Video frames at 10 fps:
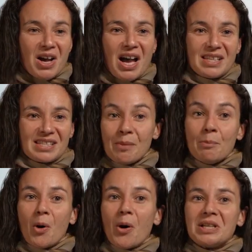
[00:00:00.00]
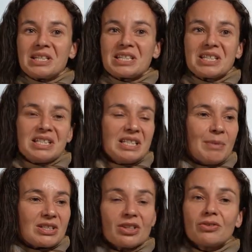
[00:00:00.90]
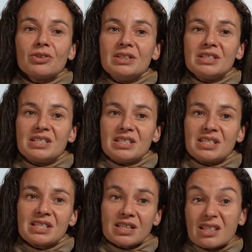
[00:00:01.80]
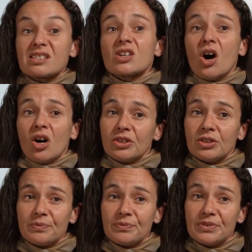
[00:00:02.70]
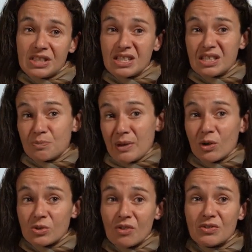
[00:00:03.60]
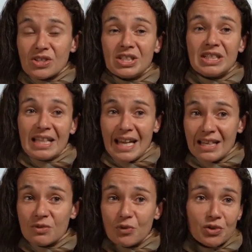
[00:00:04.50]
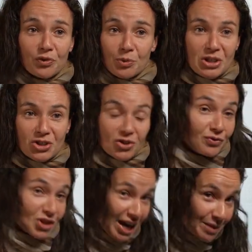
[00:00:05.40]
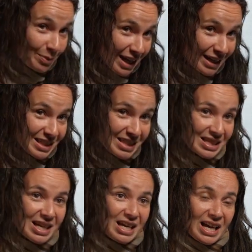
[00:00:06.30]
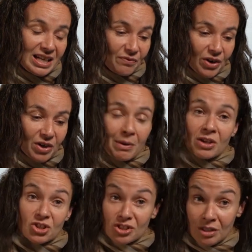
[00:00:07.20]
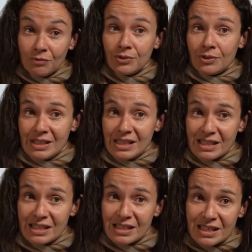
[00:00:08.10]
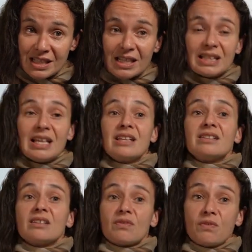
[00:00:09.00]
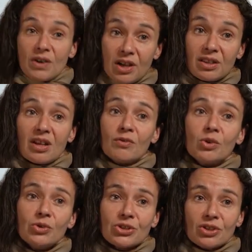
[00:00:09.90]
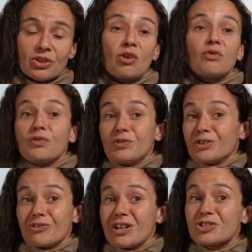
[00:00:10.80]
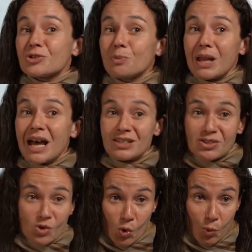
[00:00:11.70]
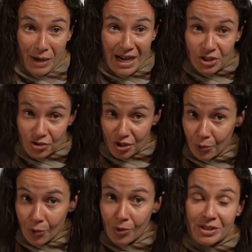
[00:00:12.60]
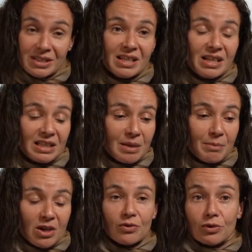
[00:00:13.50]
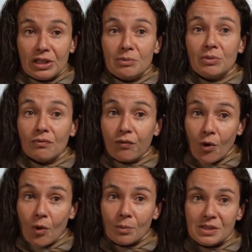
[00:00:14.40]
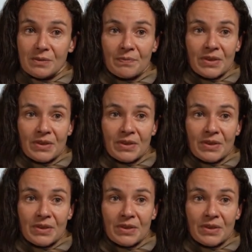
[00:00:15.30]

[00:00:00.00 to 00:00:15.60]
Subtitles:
At some point, the material in the disk is gone. This spells obviously the end for the formation of giant planets, and it very much influences then the further evolution of terrestrial planets or planetary cores that may have already been formed.